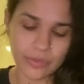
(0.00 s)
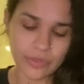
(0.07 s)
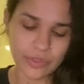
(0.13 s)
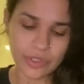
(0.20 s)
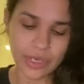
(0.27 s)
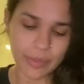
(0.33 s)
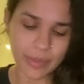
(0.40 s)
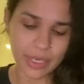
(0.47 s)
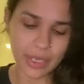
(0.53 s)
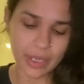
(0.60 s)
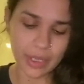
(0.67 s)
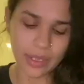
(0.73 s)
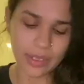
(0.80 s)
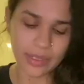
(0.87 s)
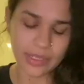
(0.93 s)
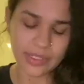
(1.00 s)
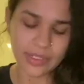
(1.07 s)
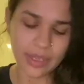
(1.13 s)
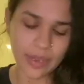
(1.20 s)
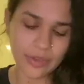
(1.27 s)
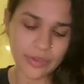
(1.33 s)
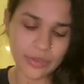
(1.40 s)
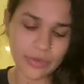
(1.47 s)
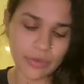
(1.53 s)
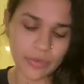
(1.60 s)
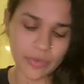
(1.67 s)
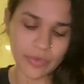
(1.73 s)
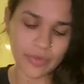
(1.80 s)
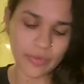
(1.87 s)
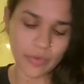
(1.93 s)
Gemini, let's see how you two are
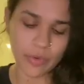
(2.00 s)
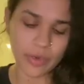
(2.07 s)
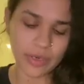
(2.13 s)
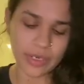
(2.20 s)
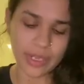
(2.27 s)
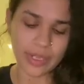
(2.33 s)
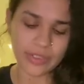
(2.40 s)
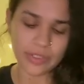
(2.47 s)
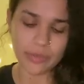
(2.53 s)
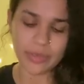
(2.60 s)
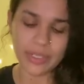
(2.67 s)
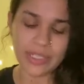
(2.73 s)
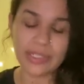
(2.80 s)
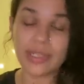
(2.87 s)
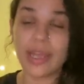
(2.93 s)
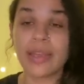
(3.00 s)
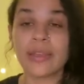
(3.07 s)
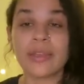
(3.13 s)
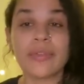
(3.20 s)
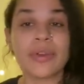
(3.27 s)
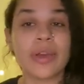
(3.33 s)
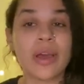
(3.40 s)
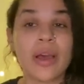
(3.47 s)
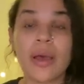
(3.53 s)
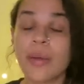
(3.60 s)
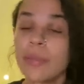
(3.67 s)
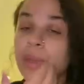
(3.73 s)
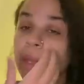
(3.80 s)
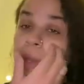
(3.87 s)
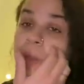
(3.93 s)
moving forward next. So please like, leave a
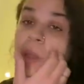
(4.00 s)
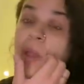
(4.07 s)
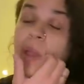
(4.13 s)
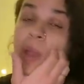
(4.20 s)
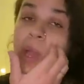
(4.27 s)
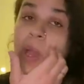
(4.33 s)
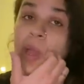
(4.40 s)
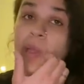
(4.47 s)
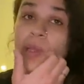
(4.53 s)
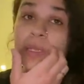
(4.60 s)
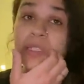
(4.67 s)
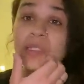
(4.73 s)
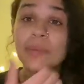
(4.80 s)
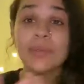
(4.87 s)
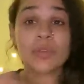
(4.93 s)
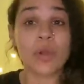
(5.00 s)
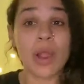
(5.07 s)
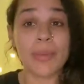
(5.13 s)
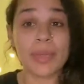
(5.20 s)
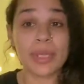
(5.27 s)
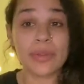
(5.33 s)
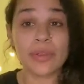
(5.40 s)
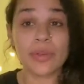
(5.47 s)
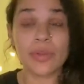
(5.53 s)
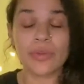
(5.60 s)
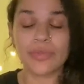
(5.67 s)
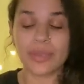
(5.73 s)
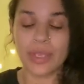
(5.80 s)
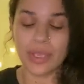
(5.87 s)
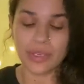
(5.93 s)
comment, subscribe, and hit the
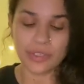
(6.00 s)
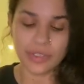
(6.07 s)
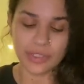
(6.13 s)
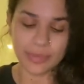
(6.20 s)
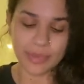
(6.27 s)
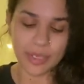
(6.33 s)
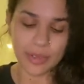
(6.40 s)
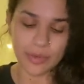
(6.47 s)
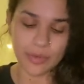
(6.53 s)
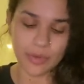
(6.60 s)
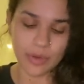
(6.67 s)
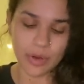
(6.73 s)
notifications bell.